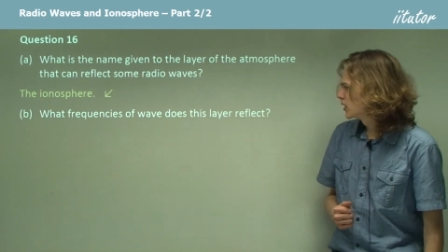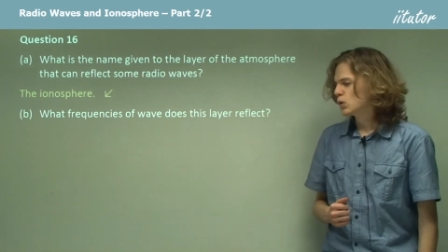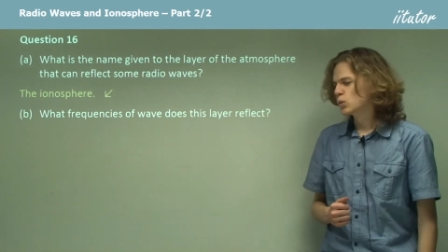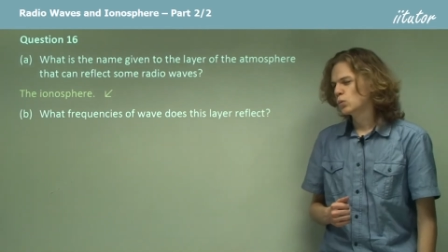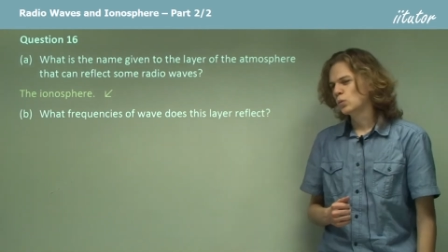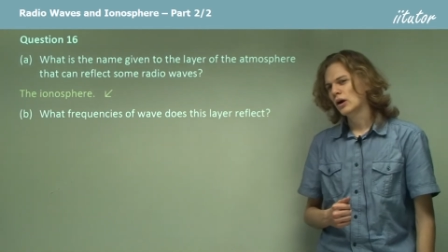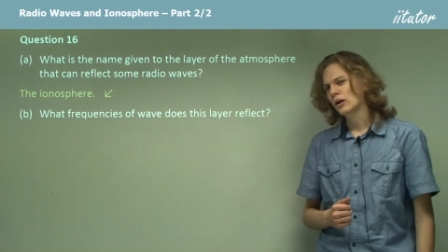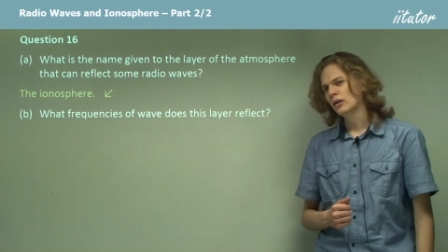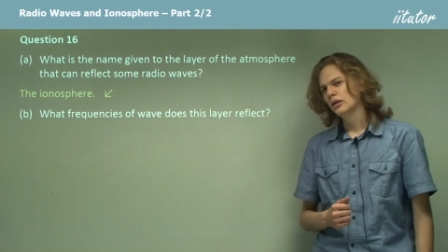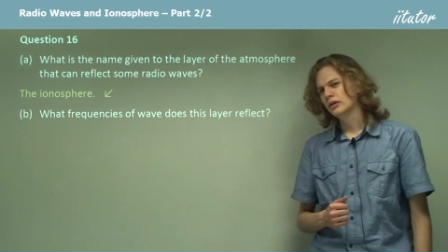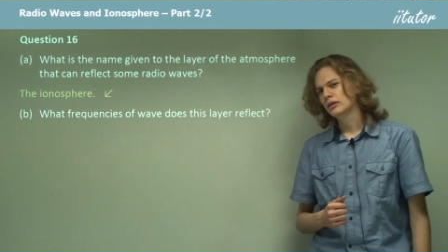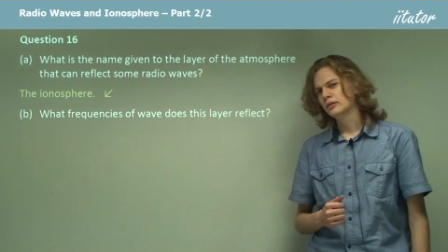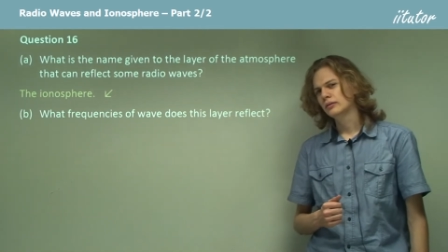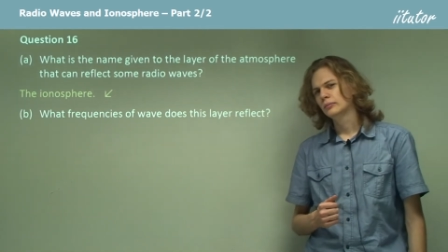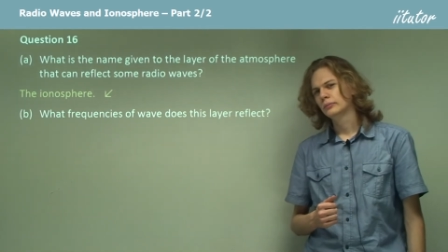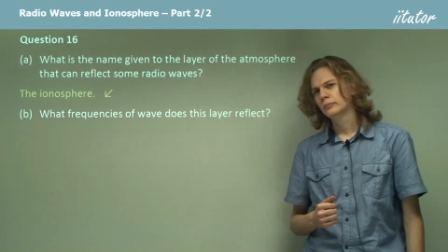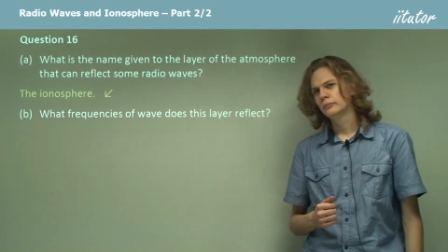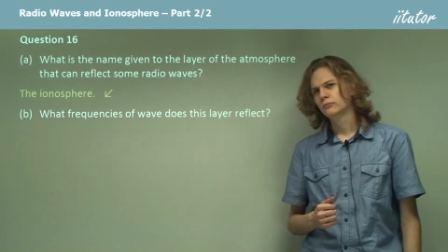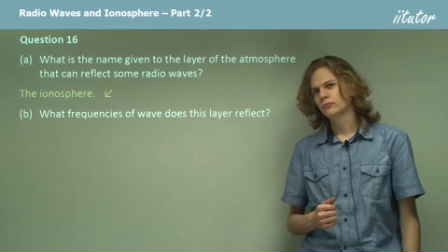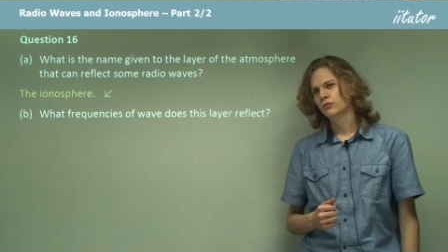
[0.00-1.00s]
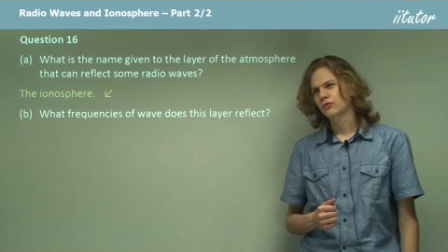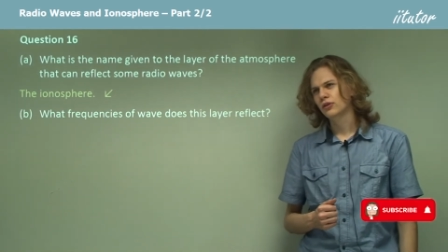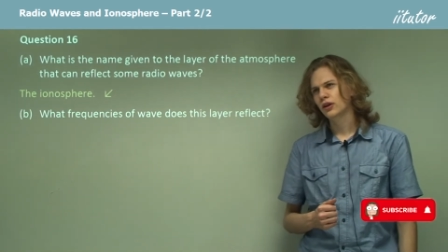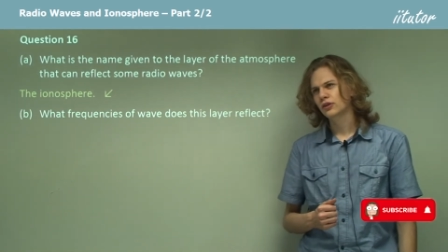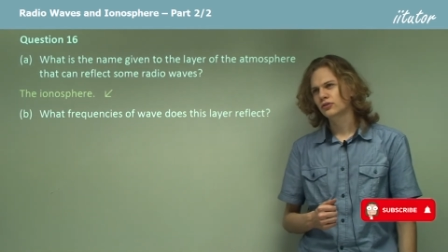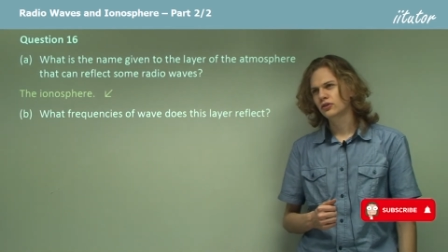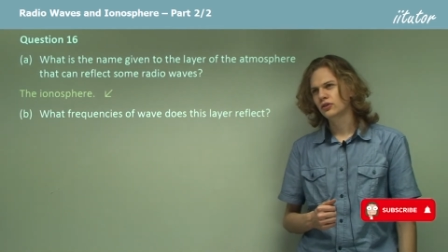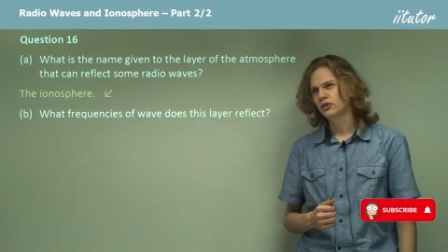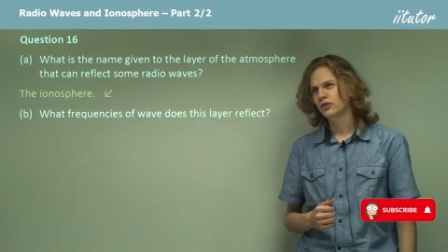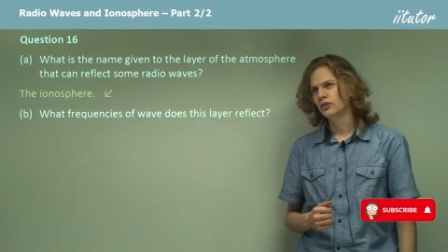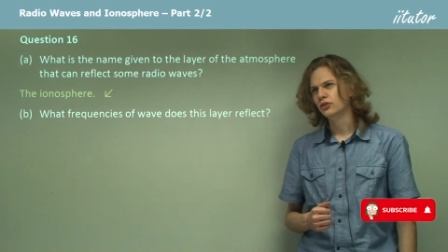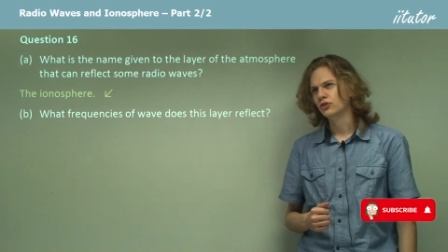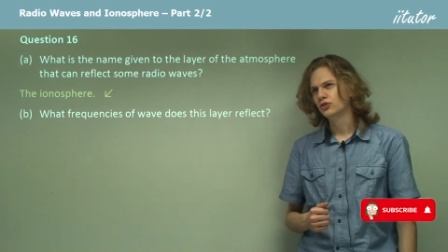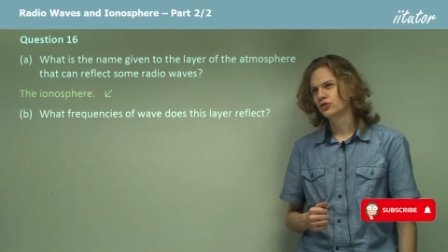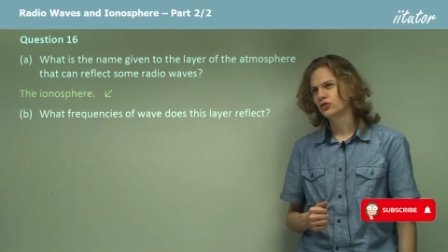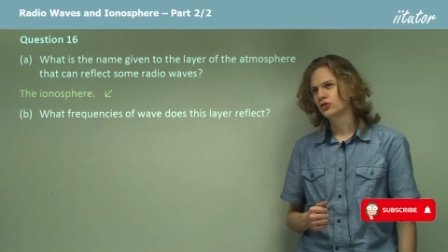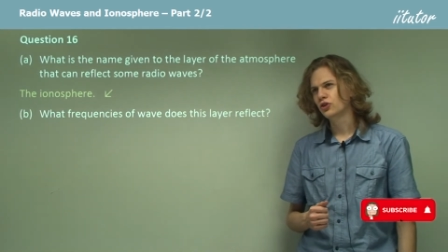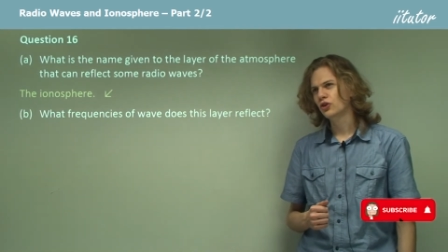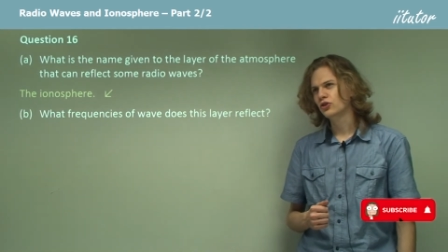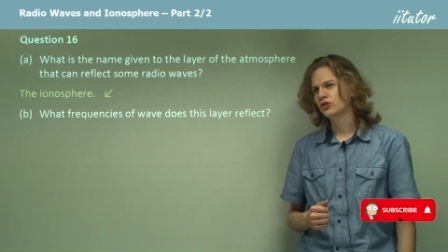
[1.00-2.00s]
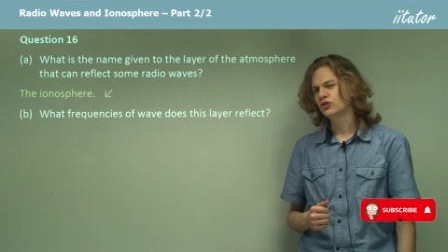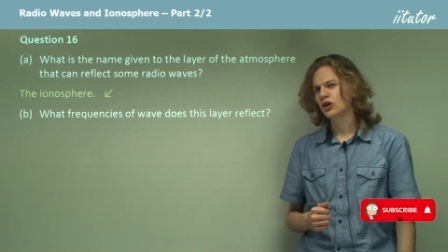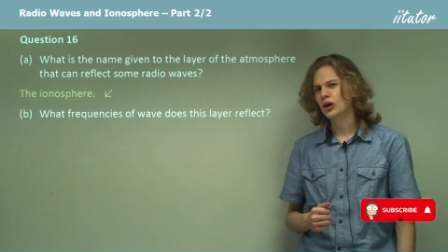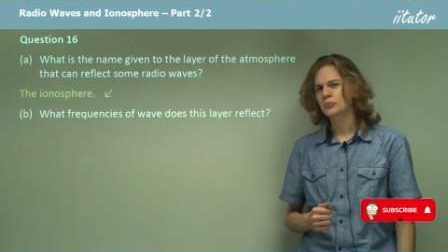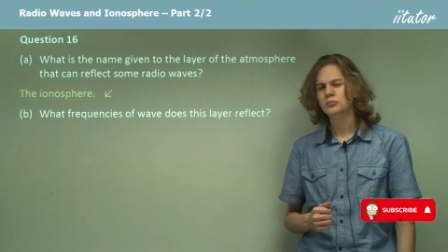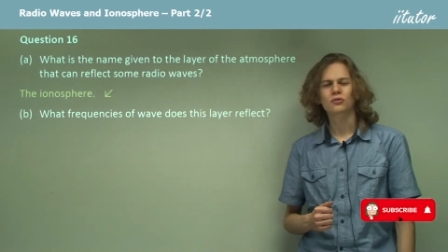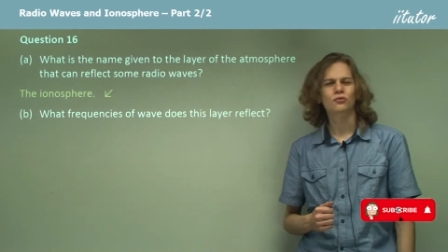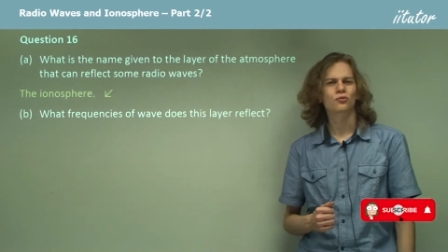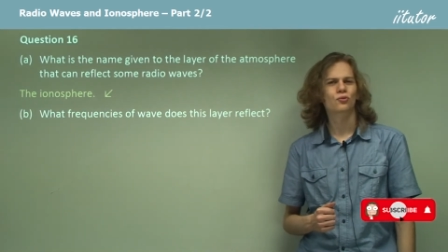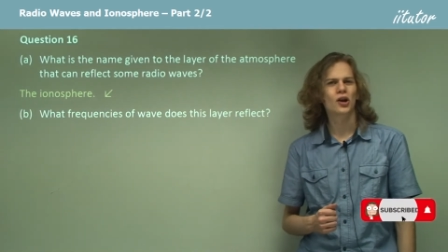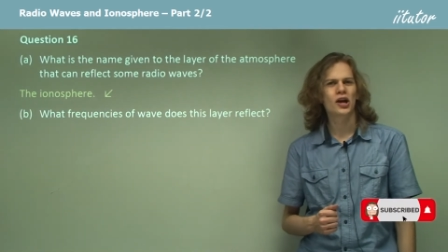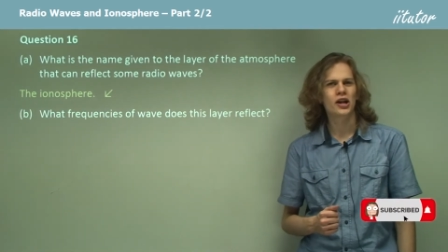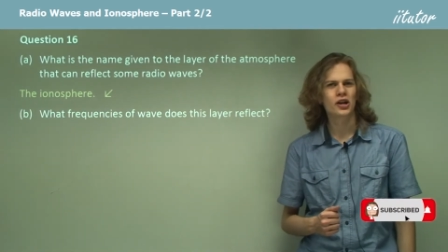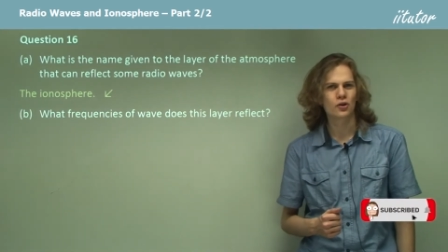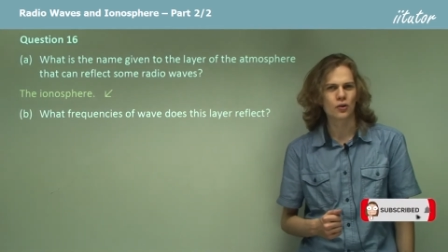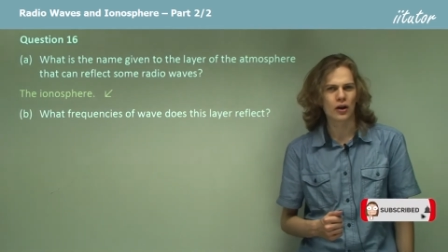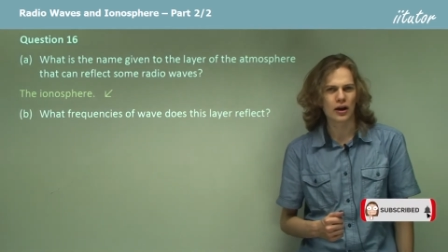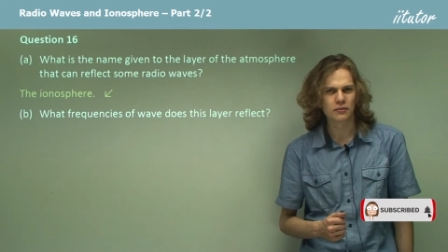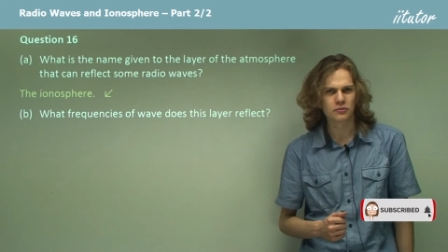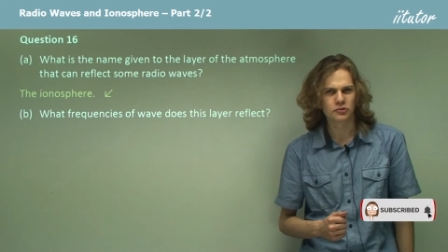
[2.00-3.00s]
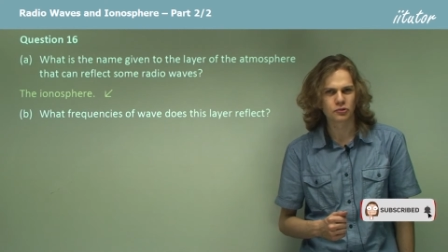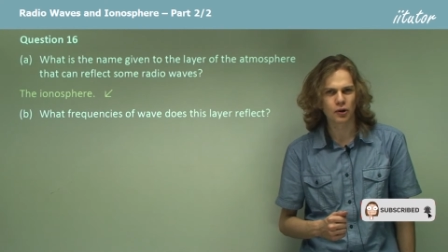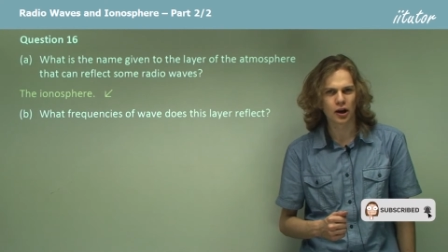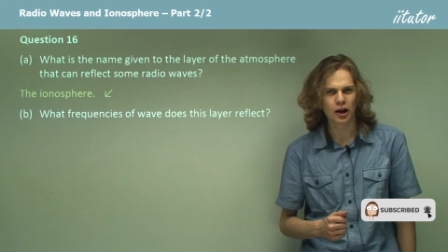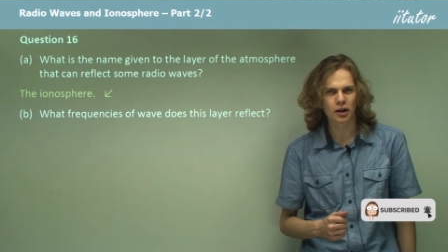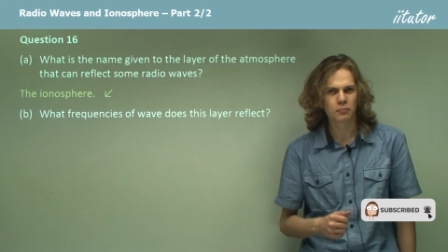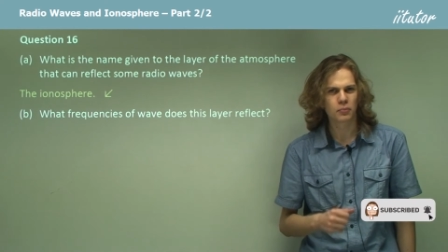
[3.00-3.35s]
Well, it reflected certain types of radio waves, right?